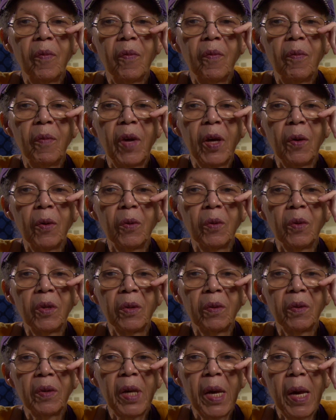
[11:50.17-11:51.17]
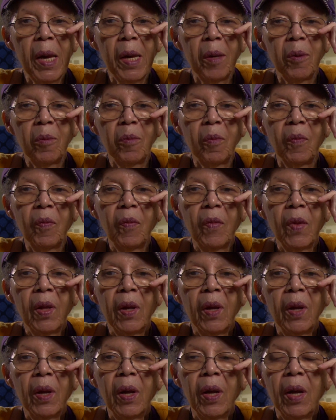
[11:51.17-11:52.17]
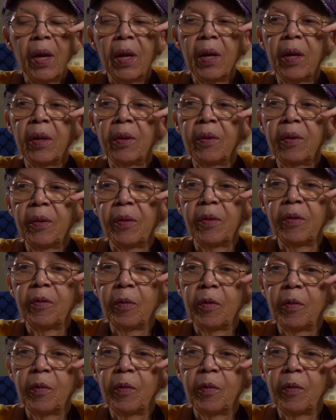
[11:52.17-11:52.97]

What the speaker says: Mayo Little came and he